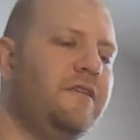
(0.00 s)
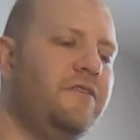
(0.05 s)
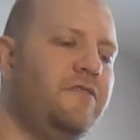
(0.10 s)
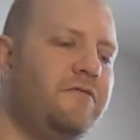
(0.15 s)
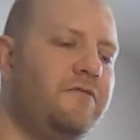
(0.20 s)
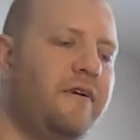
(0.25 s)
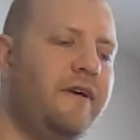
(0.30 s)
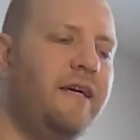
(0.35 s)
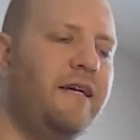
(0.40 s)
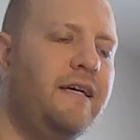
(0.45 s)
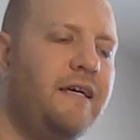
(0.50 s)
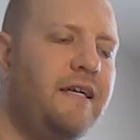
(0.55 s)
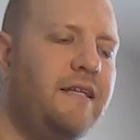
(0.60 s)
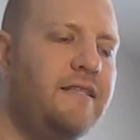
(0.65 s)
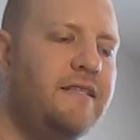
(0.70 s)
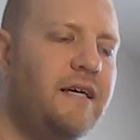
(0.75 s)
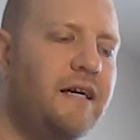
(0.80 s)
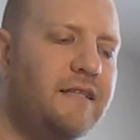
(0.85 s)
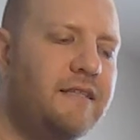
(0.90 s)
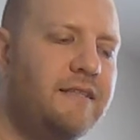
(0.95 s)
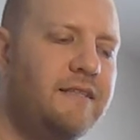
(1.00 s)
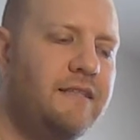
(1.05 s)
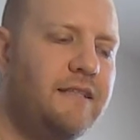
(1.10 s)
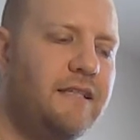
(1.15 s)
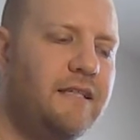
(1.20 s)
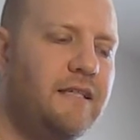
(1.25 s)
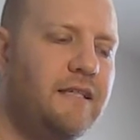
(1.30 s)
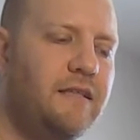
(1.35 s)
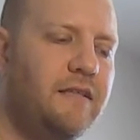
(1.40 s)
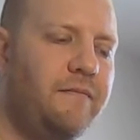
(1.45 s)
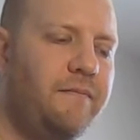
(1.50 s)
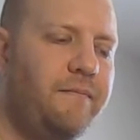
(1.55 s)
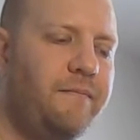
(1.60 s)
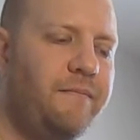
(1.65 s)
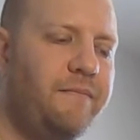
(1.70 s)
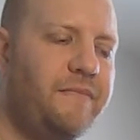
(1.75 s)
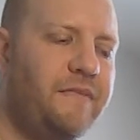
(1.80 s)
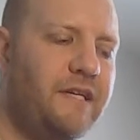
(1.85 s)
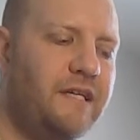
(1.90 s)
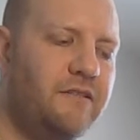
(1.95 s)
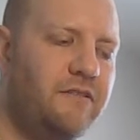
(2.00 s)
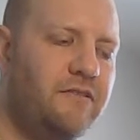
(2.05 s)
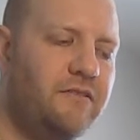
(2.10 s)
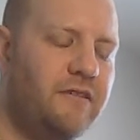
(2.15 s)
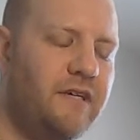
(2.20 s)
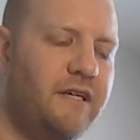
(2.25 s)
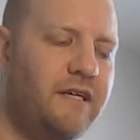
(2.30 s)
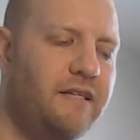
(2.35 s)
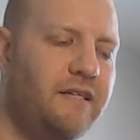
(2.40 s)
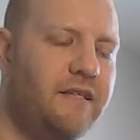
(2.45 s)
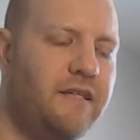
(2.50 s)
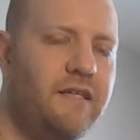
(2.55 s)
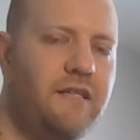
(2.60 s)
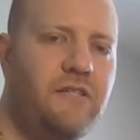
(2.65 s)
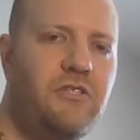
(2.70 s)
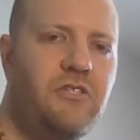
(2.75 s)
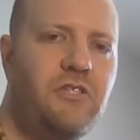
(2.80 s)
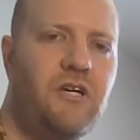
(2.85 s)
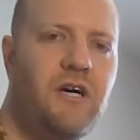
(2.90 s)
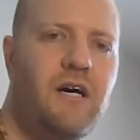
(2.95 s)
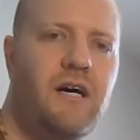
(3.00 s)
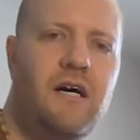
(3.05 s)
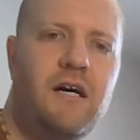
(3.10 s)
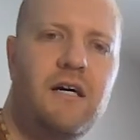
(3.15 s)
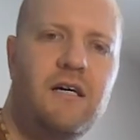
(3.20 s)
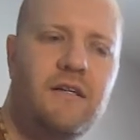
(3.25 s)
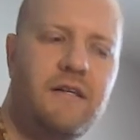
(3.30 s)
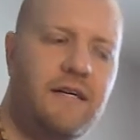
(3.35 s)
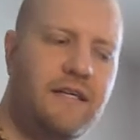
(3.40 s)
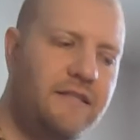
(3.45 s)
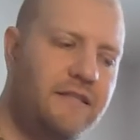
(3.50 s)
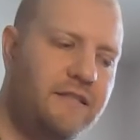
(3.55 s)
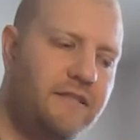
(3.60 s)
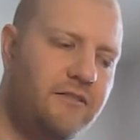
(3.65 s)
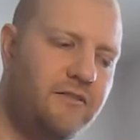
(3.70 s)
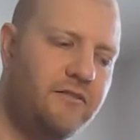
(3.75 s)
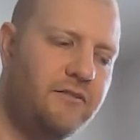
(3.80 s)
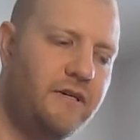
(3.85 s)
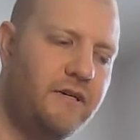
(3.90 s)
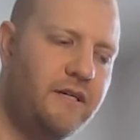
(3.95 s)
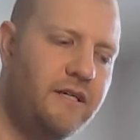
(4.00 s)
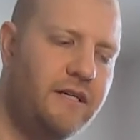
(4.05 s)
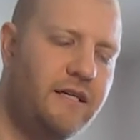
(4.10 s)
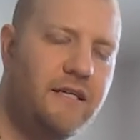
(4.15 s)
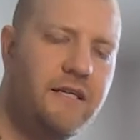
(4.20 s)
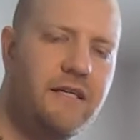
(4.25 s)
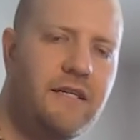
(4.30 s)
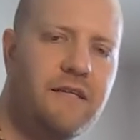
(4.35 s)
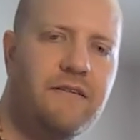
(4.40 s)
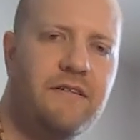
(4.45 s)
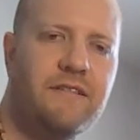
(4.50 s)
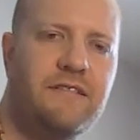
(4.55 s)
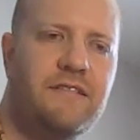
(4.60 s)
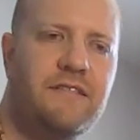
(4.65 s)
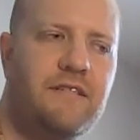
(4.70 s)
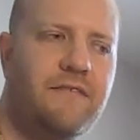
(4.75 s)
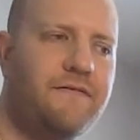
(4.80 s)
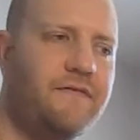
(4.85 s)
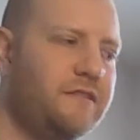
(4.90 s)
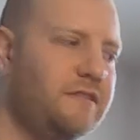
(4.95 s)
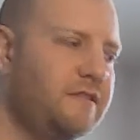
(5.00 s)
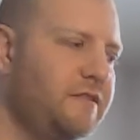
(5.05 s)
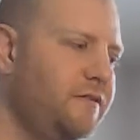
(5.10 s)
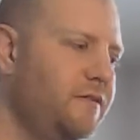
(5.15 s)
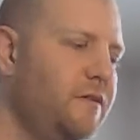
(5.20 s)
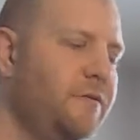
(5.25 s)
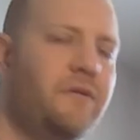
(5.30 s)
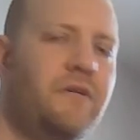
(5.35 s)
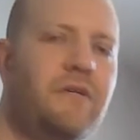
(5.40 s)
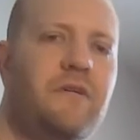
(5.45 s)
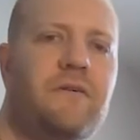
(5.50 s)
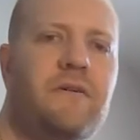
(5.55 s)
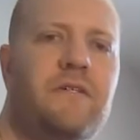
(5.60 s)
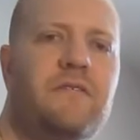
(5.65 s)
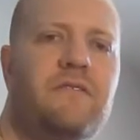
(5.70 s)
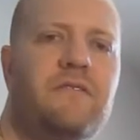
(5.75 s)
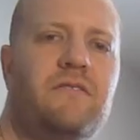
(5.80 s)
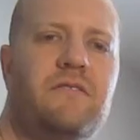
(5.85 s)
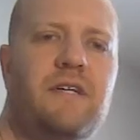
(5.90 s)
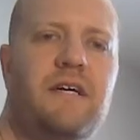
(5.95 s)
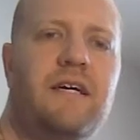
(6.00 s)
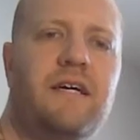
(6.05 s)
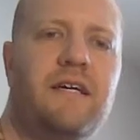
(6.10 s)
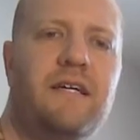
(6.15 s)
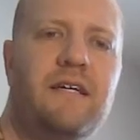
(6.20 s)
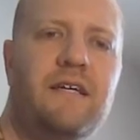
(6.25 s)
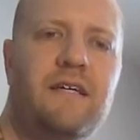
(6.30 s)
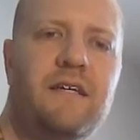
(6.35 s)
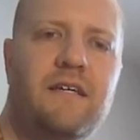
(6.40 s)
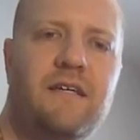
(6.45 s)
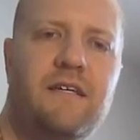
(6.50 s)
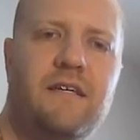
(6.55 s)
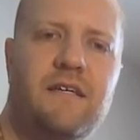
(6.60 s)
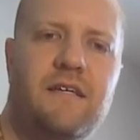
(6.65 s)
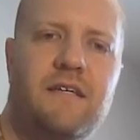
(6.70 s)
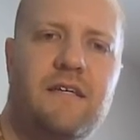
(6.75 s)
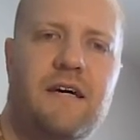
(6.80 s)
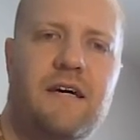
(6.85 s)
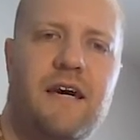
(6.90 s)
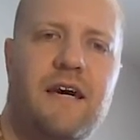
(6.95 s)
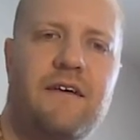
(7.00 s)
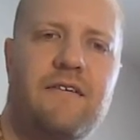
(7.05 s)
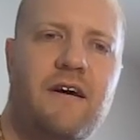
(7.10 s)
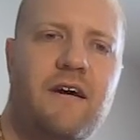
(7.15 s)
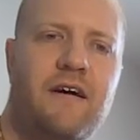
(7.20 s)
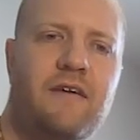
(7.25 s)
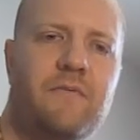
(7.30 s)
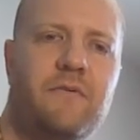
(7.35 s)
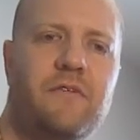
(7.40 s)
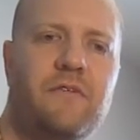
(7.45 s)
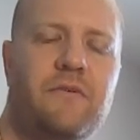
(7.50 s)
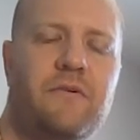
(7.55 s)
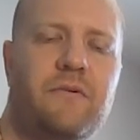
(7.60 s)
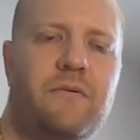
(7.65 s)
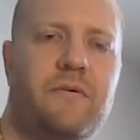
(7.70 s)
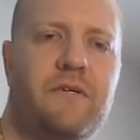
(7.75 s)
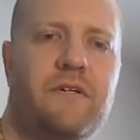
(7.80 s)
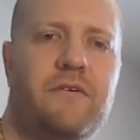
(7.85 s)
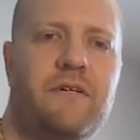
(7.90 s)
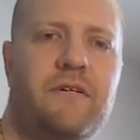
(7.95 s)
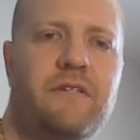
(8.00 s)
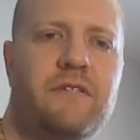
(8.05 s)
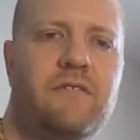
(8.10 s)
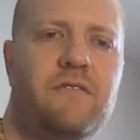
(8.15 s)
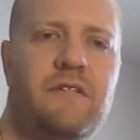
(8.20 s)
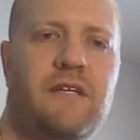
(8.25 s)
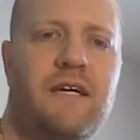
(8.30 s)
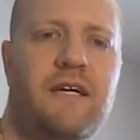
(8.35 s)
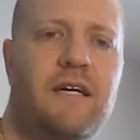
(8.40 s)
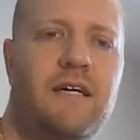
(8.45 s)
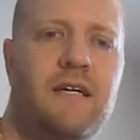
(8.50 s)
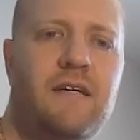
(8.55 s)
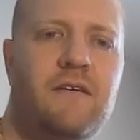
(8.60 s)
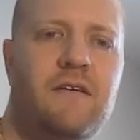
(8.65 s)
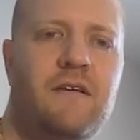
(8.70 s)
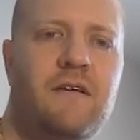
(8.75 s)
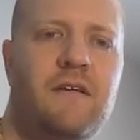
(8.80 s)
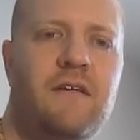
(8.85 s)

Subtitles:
Dreghedhakdhin, dhadreghe, and this trekhe here is different. So now we're going trekhe, right? We're normally going trekhe.